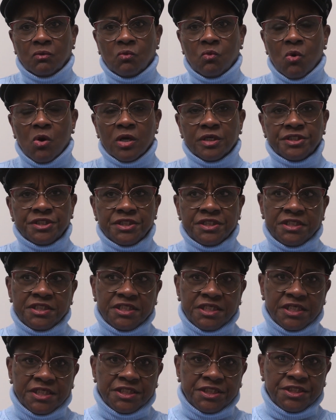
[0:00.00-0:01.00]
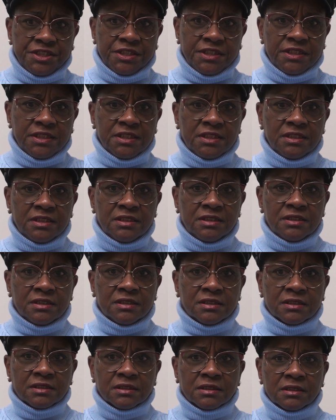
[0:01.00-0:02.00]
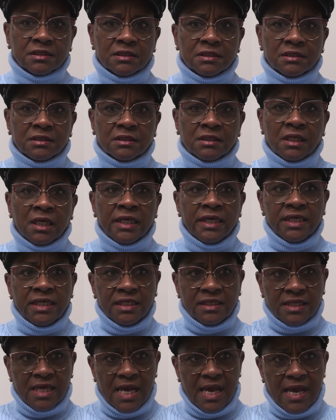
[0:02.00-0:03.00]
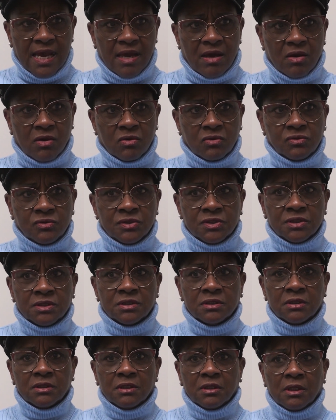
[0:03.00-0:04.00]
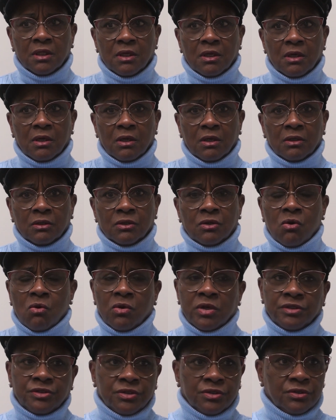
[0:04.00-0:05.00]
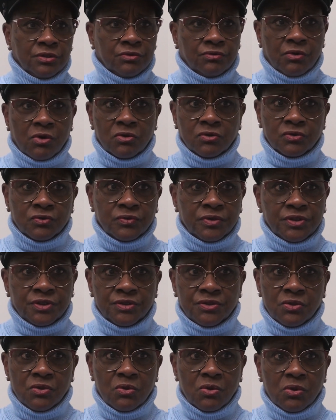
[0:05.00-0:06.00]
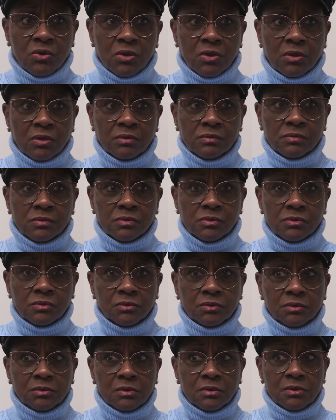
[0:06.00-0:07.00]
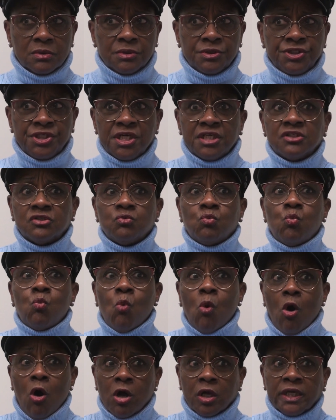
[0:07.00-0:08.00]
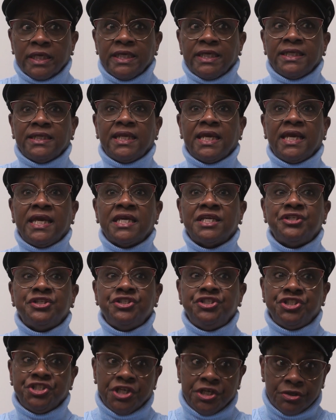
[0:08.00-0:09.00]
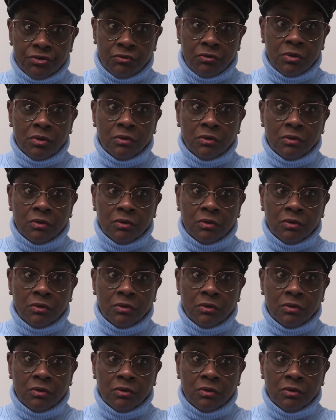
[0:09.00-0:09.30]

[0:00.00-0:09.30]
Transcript: Washing dishes, cleaning the house, going to the grocery store, just walking in general.